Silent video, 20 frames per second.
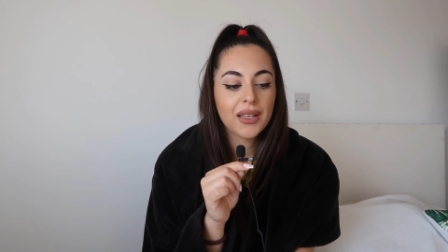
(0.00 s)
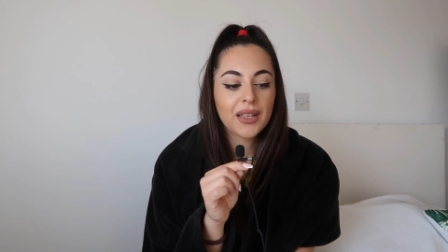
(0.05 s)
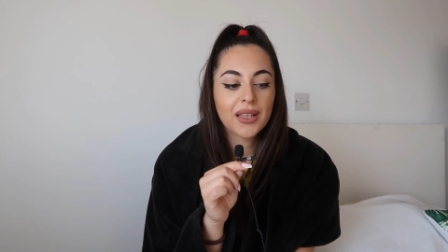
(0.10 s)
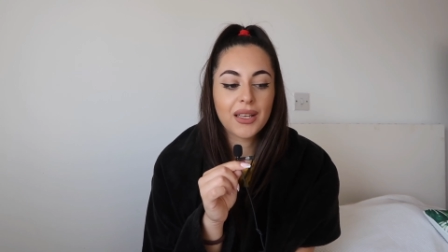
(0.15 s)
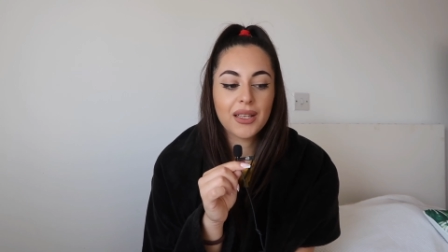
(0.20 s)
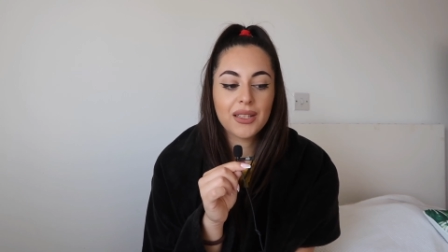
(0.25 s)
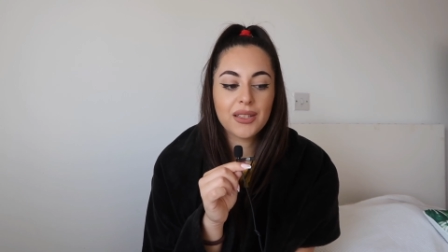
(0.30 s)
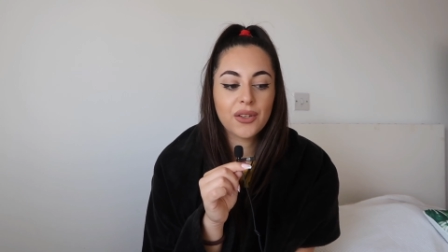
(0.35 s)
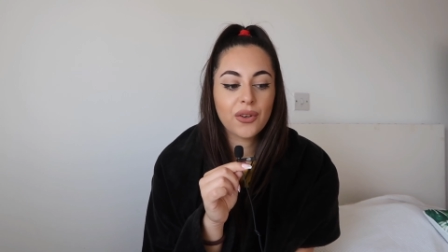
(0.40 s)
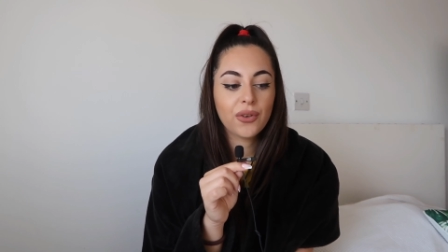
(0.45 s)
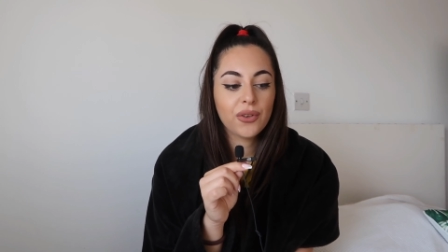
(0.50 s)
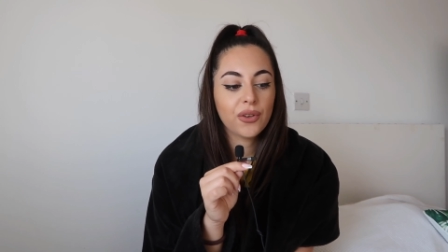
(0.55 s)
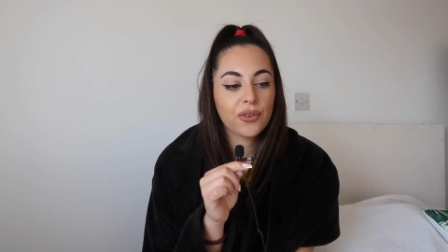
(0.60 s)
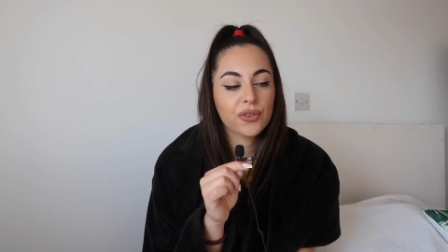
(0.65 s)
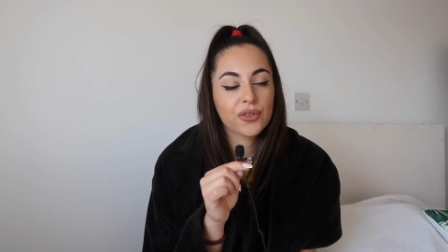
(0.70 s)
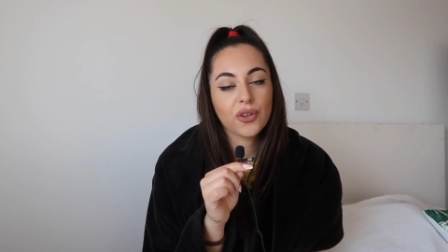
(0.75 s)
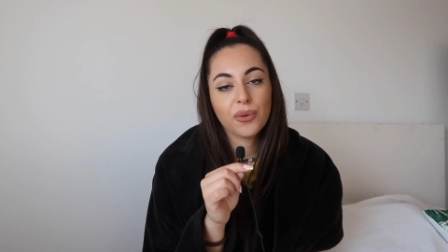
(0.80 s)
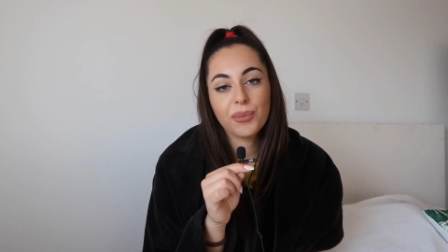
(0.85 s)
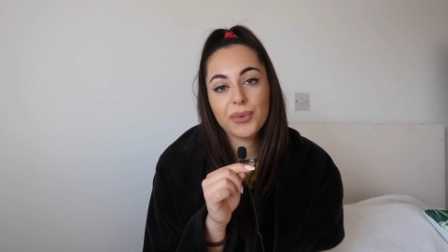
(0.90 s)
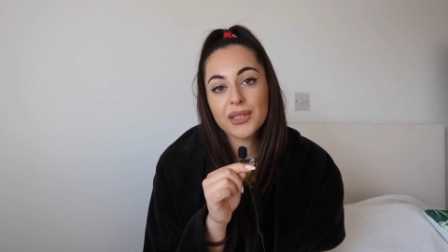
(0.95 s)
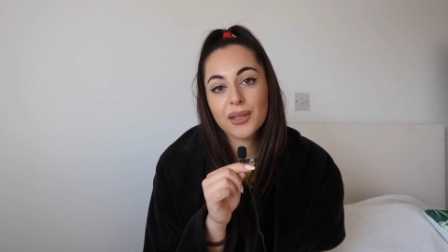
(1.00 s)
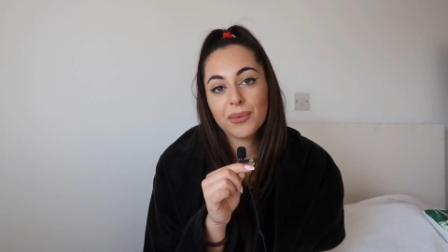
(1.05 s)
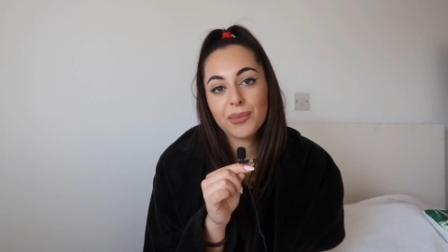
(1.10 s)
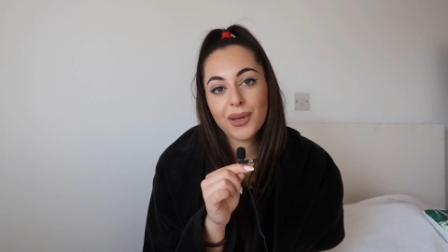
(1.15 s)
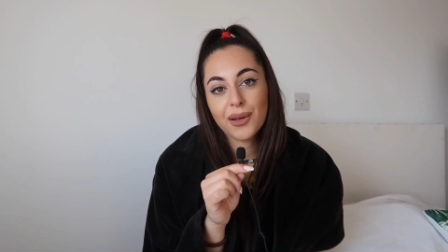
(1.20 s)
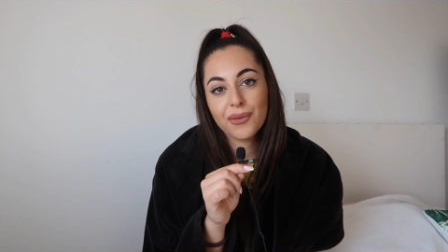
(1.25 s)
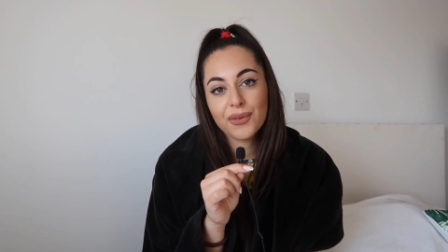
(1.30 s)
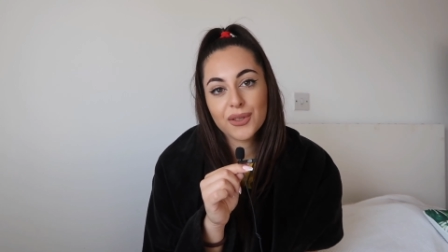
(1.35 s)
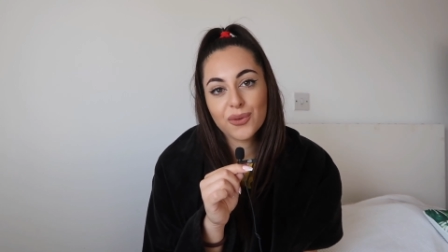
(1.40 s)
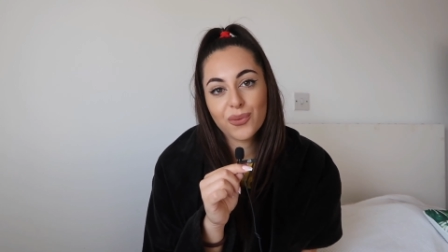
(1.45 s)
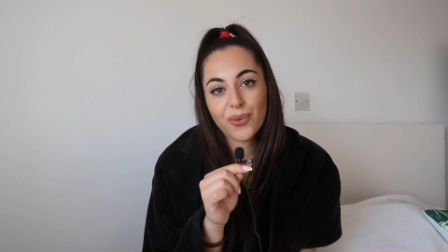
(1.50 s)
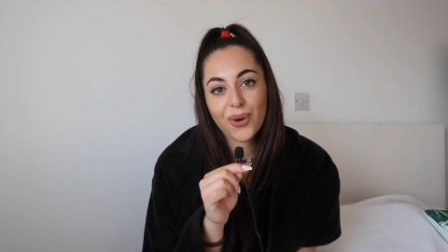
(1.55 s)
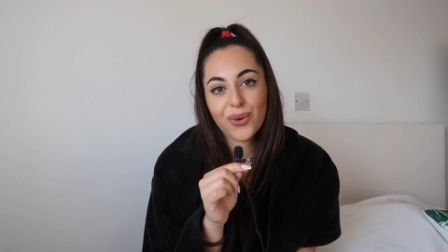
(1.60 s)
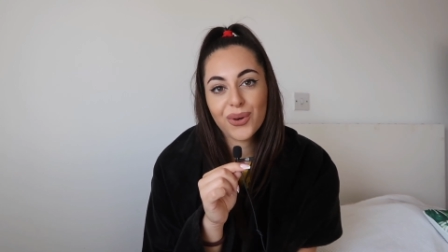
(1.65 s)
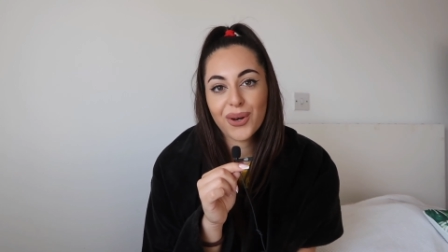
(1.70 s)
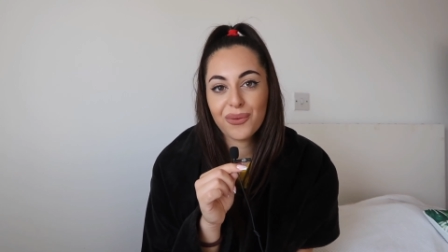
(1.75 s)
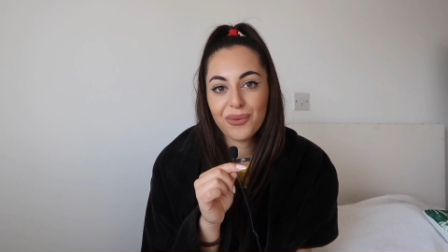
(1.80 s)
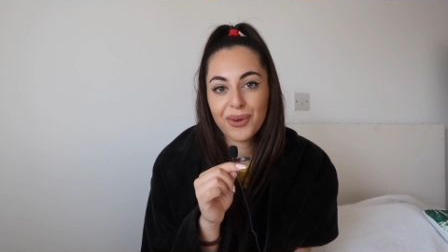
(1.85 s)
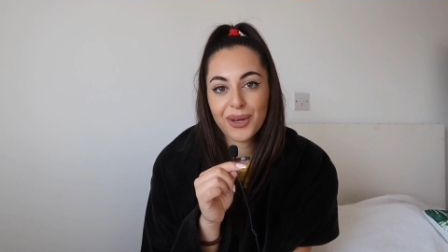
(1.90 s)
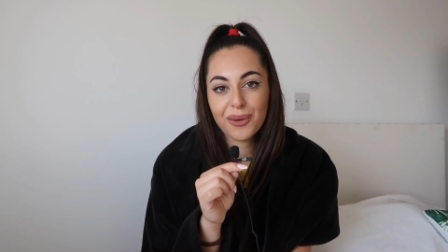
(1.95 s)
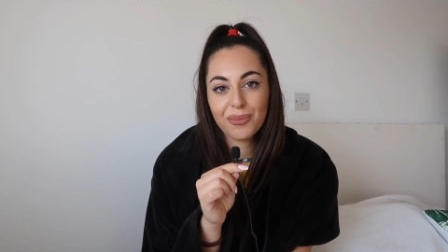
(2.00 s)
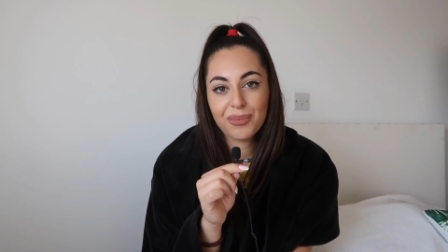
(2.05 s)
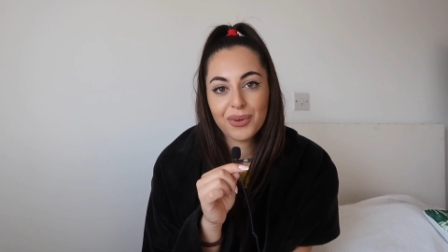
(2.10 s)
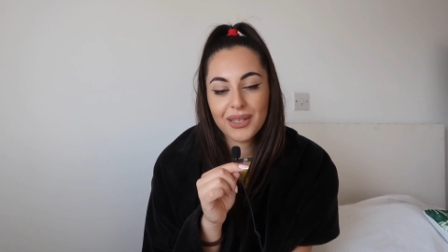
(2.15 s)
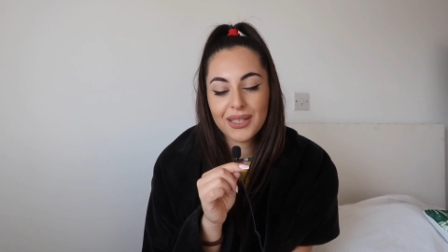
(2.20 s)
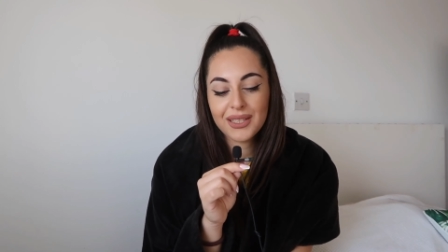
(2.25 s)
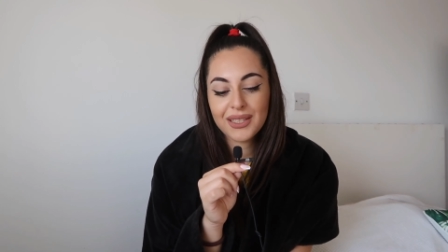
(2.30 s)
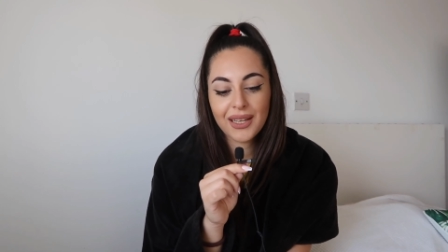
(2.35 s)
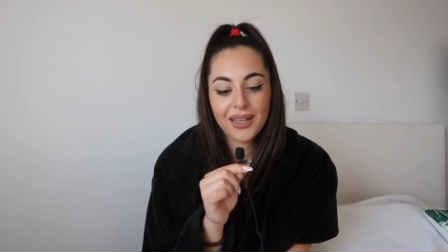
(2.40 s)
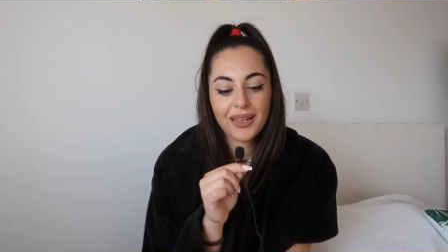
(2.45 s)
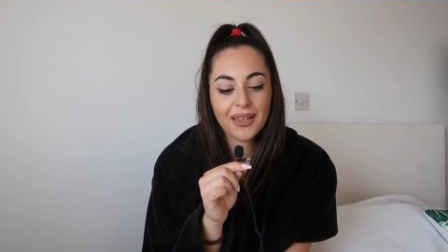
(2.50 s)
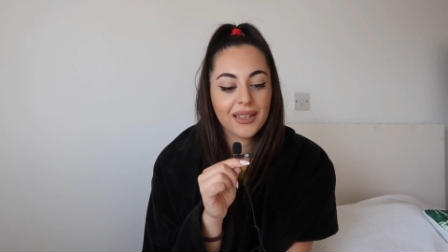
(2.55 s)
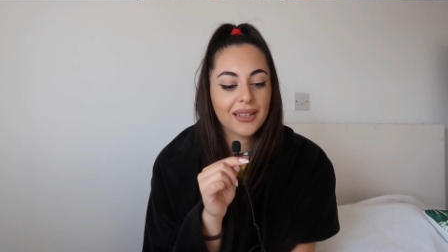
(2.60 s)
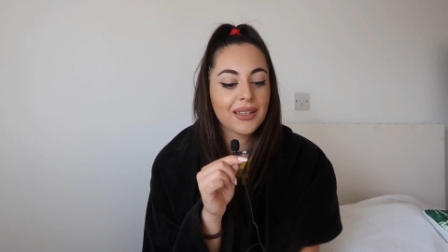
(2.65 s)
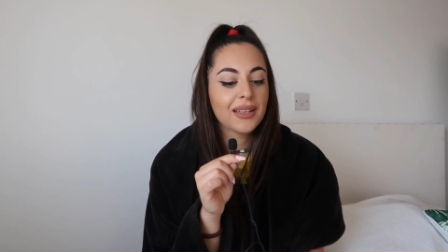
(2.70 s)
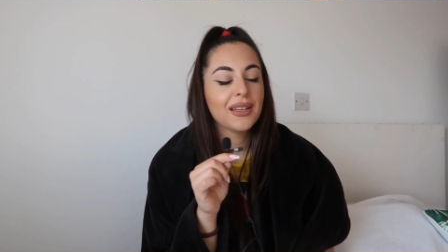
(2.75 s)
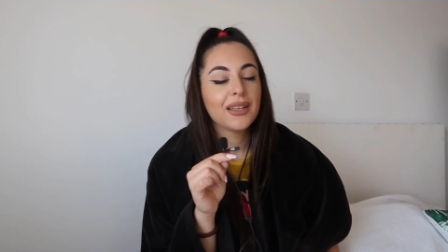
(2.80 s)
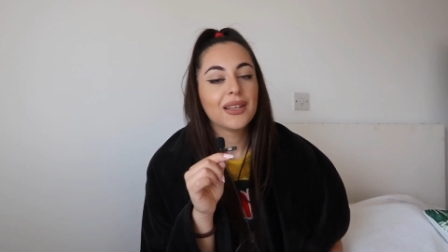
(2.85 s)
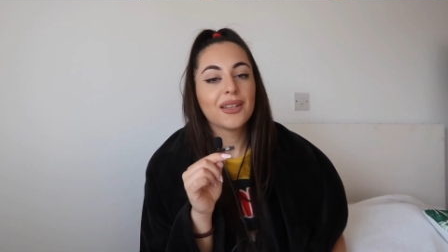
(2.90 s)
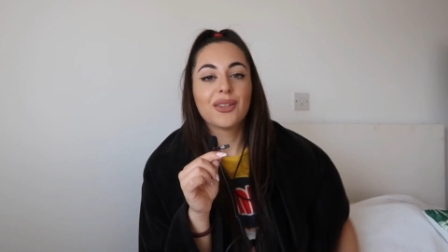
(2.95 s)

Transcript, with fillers: Because, you know, y'all show me some love as well. And I really appreciate it.